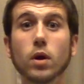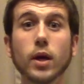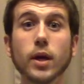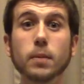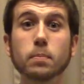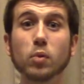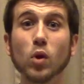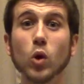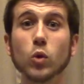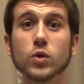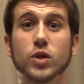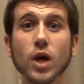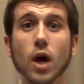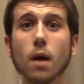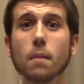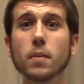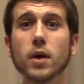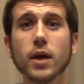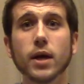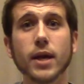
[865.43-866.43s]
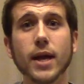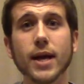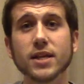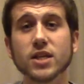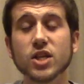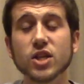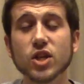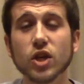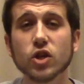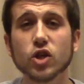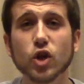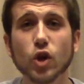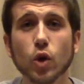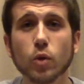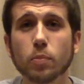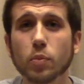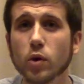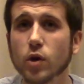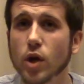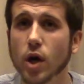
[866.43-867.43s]
he blows up and has such
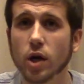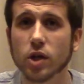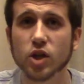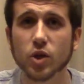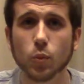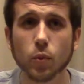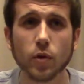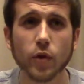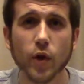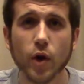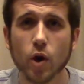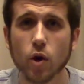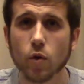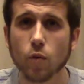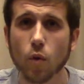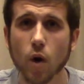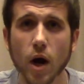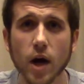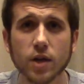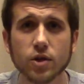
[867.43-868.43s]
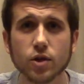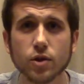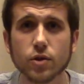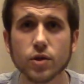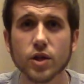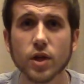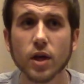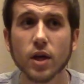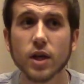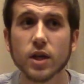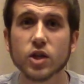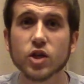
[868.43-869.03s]
good production with Aaron Rodgers.